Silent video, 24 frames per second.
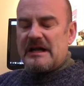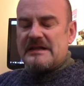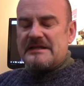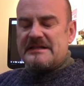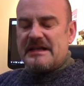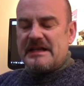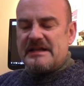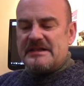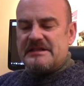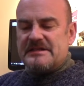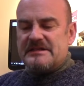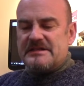
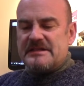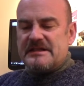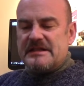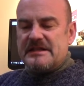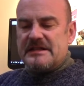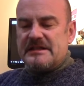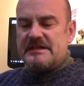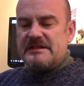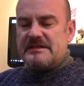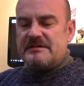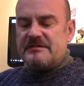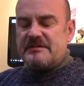
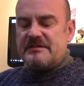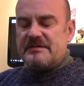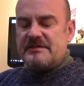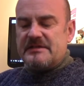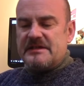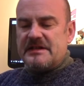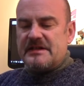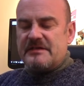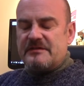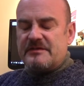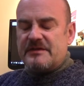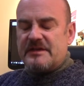did
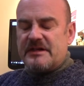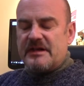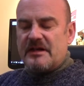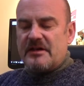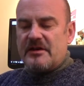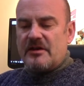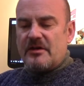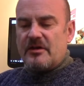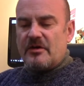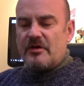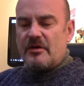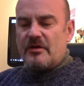a
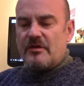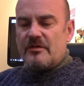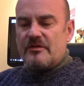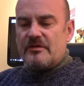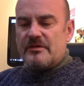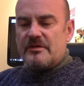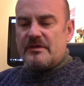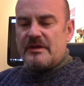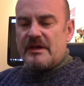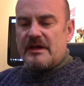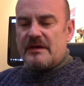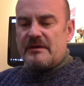video
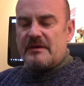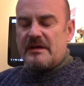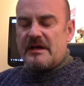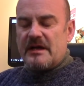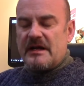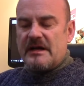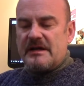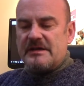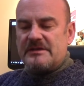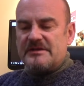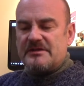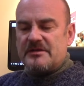on
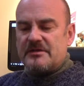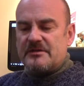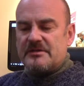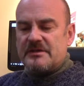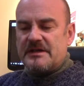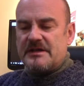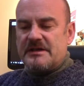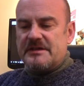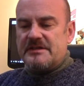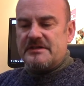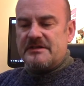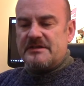
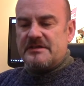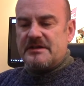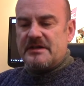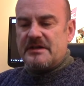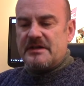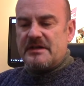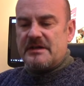Alexandra's